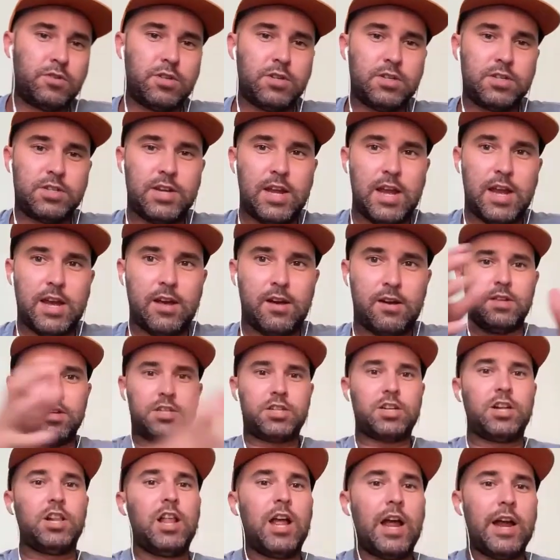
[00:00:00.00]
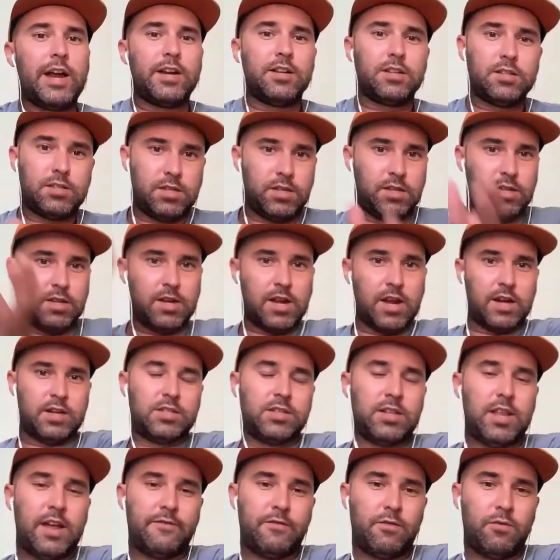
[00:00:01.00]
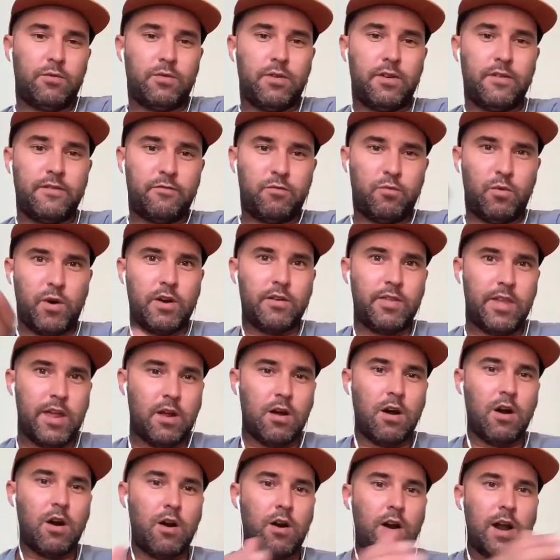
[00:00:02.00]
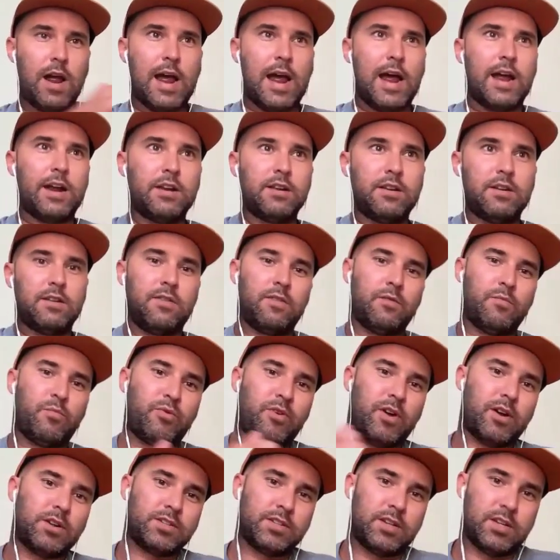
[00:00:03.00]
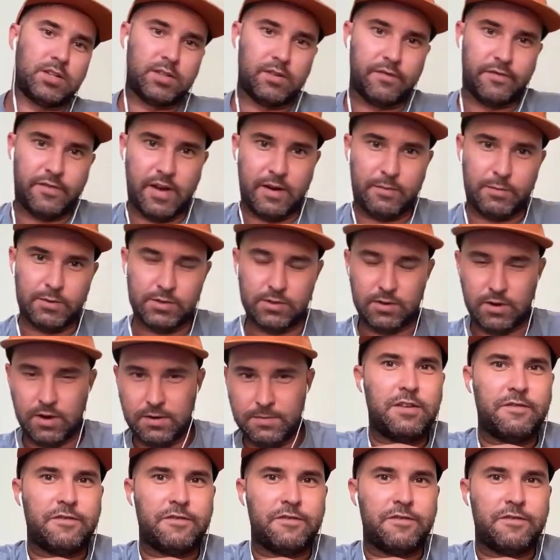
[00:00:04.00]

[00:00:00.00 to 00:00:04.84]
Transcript: to take this client to the next level of where they are at in the process of Amazon?